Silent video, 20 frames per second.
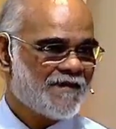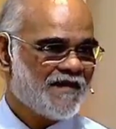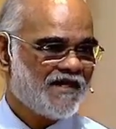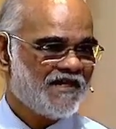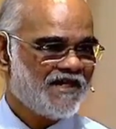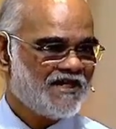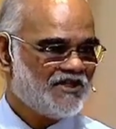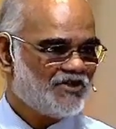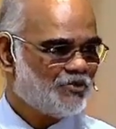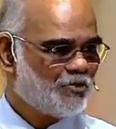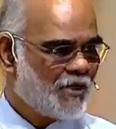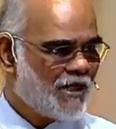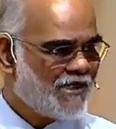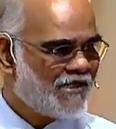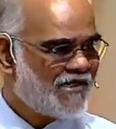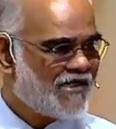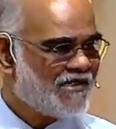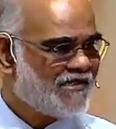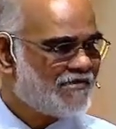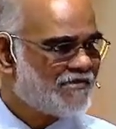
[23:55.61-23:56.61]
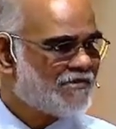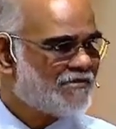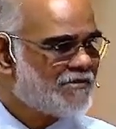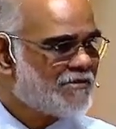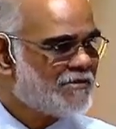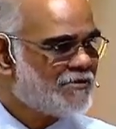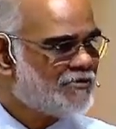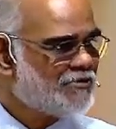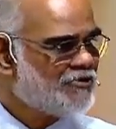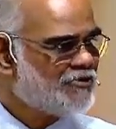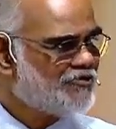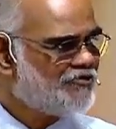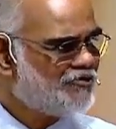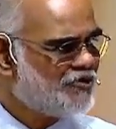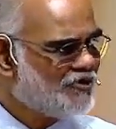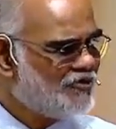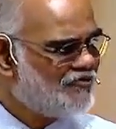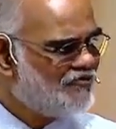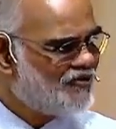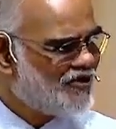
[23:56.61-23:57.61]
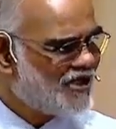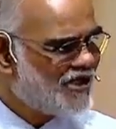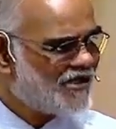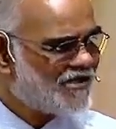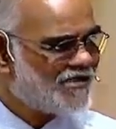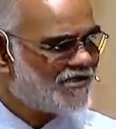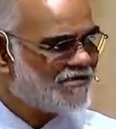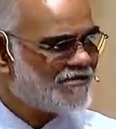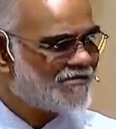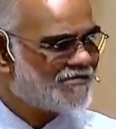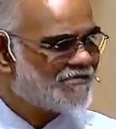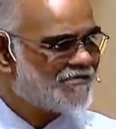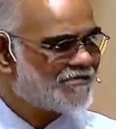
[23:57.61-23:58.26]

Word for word: And He is waiting to fulfill it.